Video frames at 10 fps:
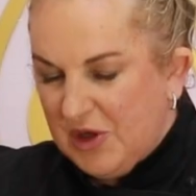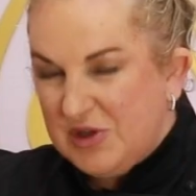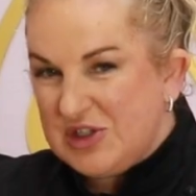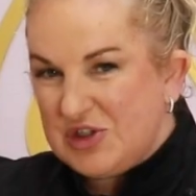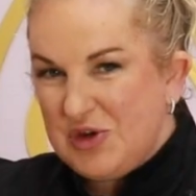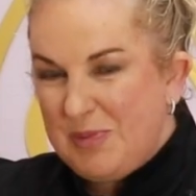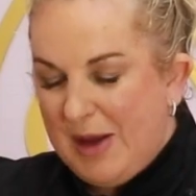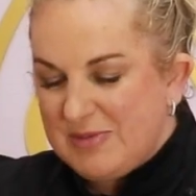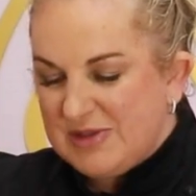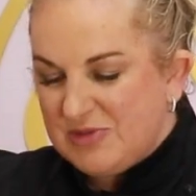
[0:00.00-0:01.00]
going to scoop
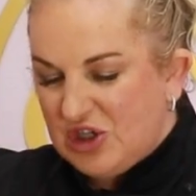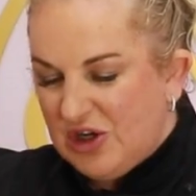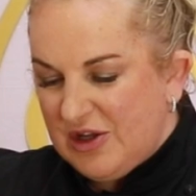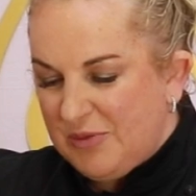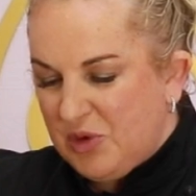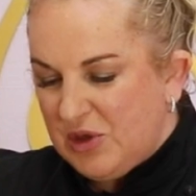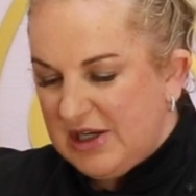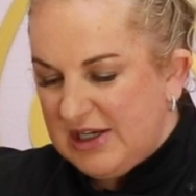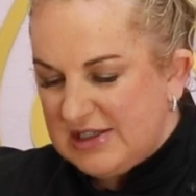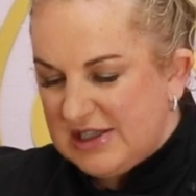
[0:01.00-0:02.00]
up some chocolate, put it
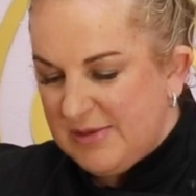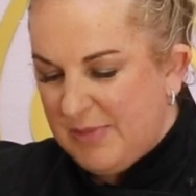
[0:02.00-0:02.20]
into the